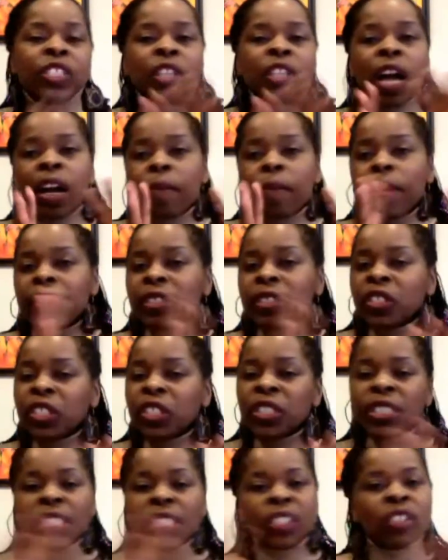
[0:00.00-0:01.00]
and they can talk about
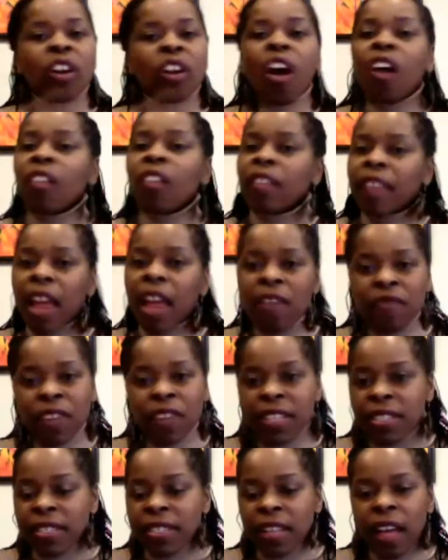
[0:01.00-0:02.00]
logistics and all of
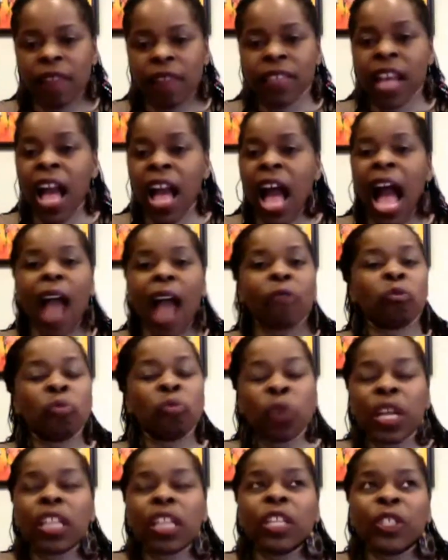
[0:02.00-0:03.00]
that fun stuff.
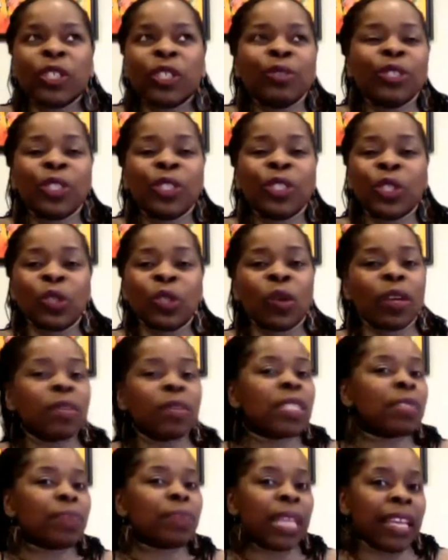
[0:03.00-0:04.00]
I really do
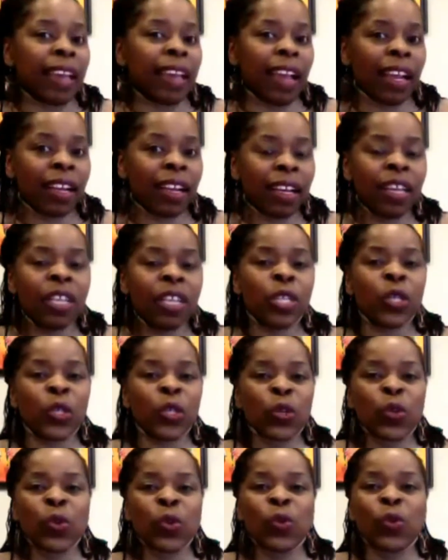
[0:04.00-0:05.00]
enjoy speaking
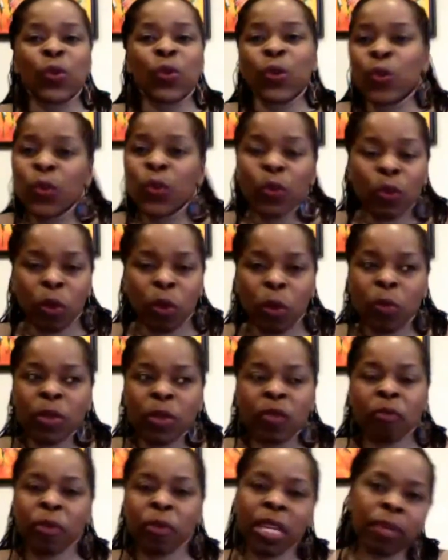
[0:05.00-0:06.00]
to new
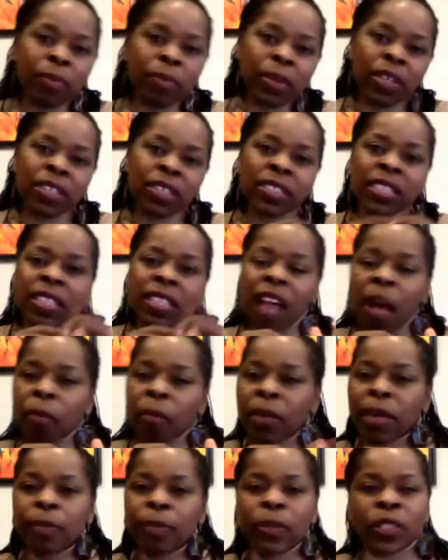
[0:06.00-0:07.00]
groups of people, to
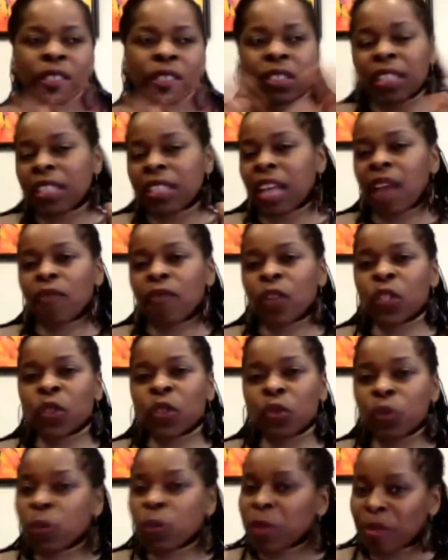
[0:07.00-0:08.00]
young people, to
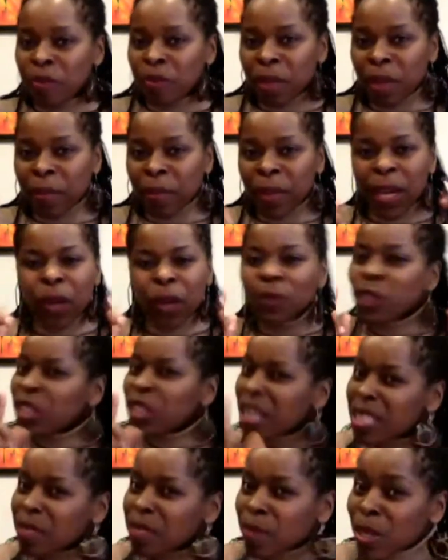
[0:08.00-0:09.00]
diverse groups of people. I
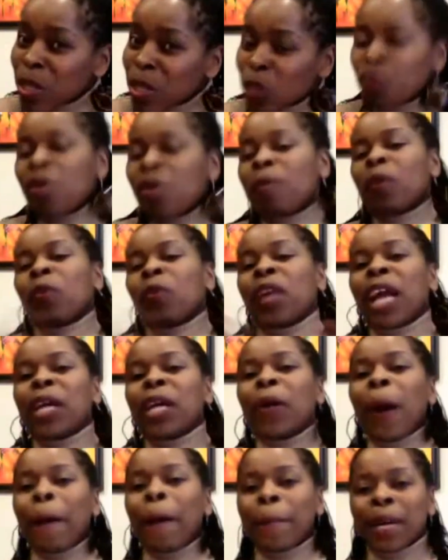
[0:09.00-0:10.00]
don't just speak to women
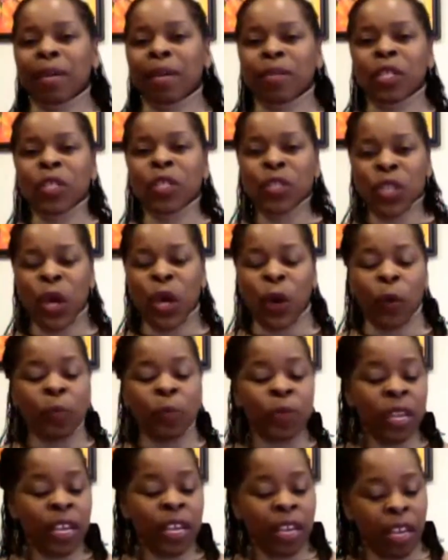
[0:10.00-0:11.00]
when I go out in public.
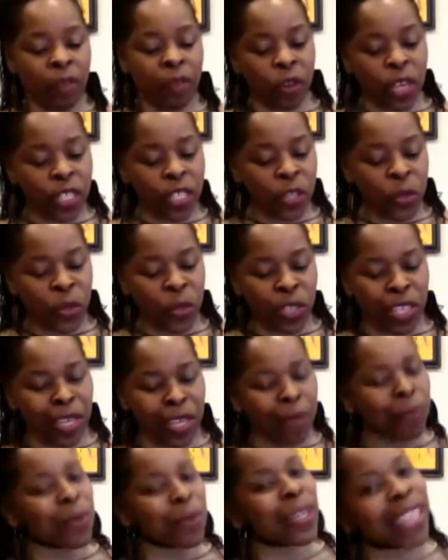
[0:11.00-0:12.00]
So if you're
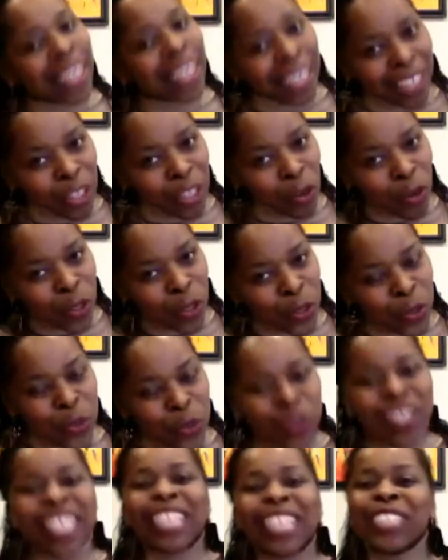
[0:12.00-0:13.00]
interested in bringing
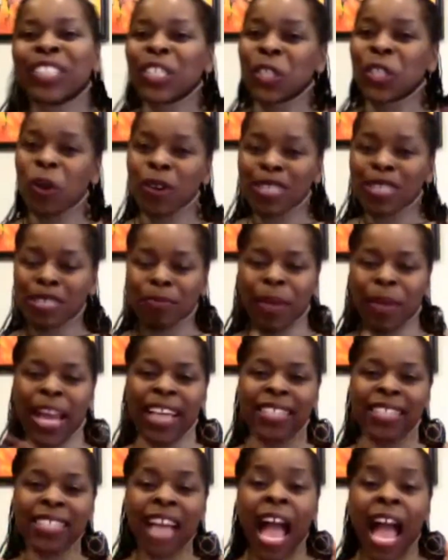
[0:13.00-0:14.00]
yours truly to your
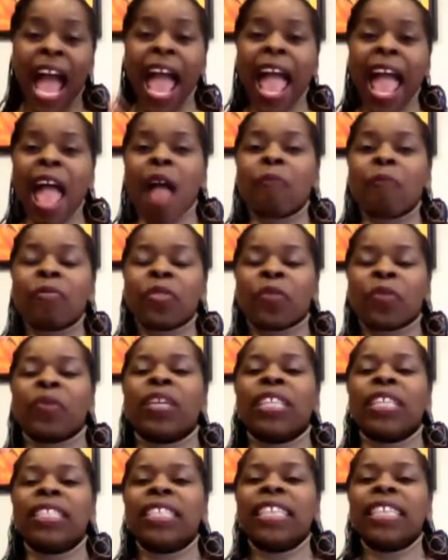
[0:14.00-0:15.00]
space,
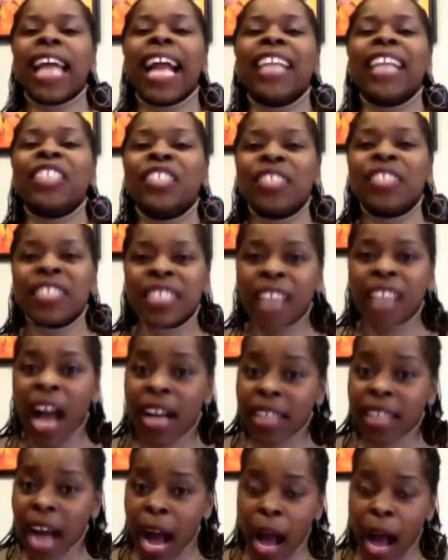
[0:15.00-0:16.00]

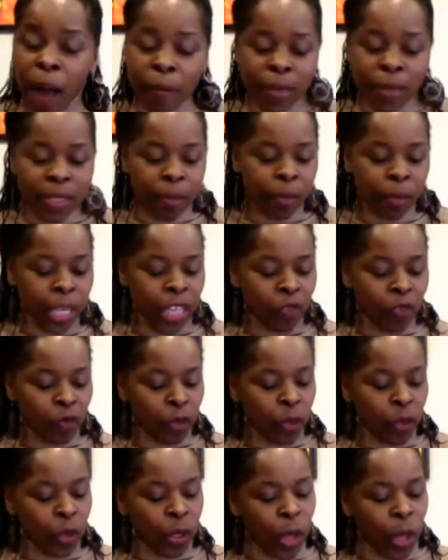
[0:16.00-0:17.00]
m3dagency.com is a
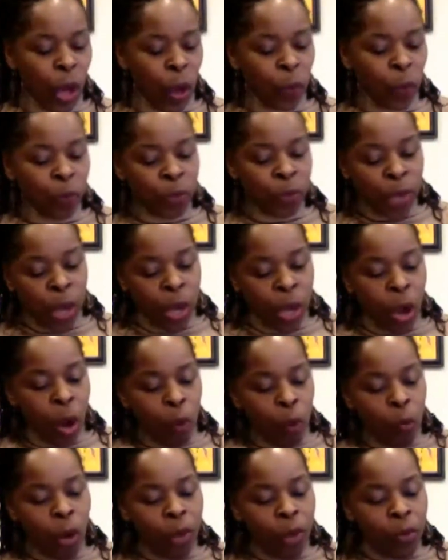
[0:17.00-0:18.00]
place for you to go.
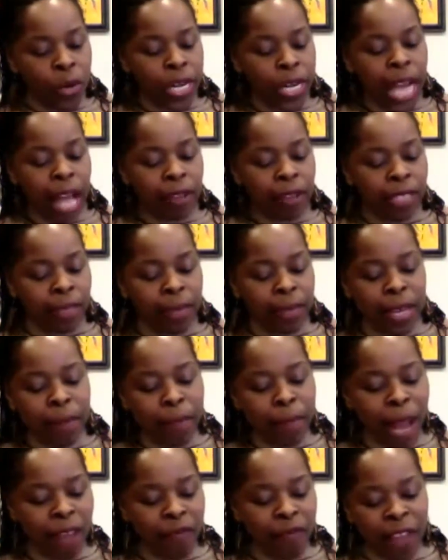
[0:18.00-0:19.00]
One more
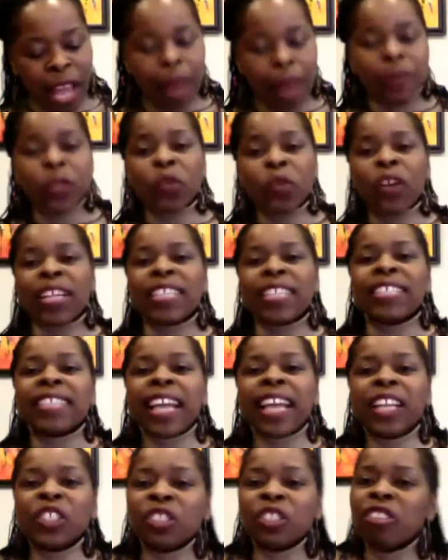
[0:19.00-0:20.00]
announcement. My family's
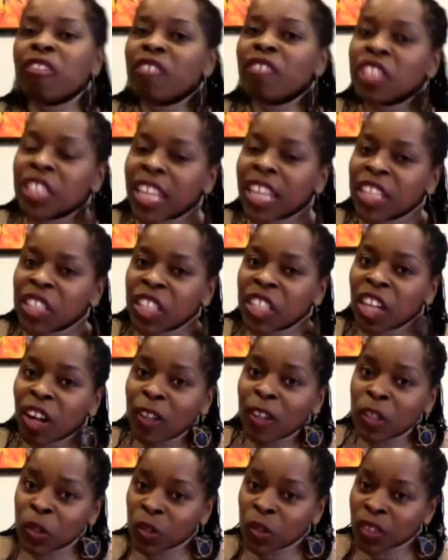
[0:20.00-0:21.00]
organization,
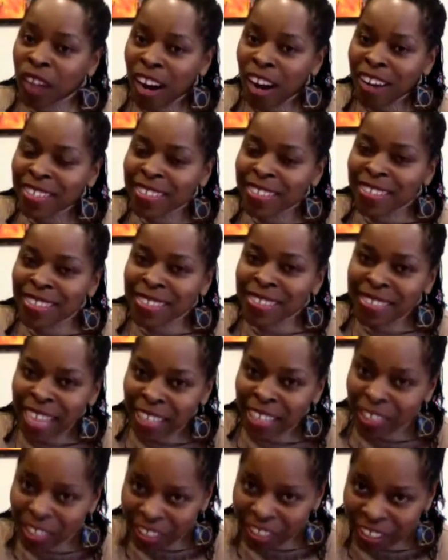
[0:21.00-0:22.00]
Origination Cultural Arts
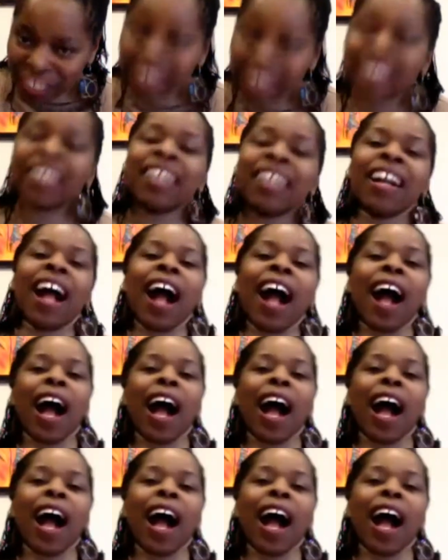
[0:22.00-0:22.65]
Center,